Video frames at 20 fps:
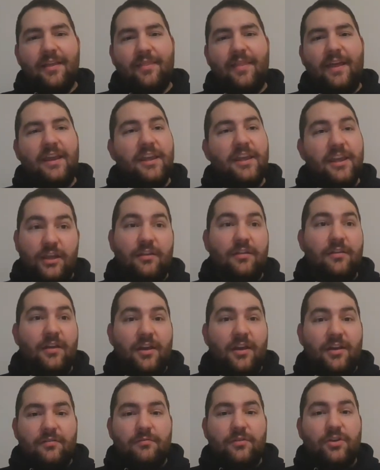that he
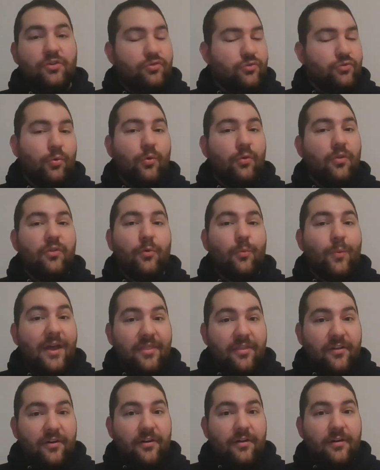controlled the
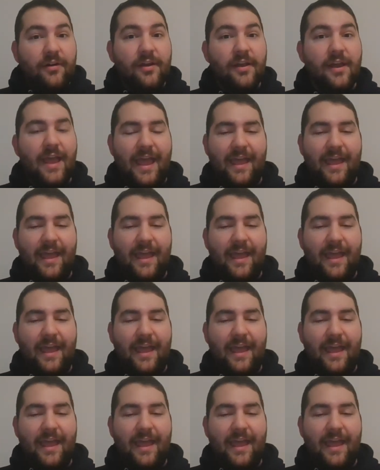weather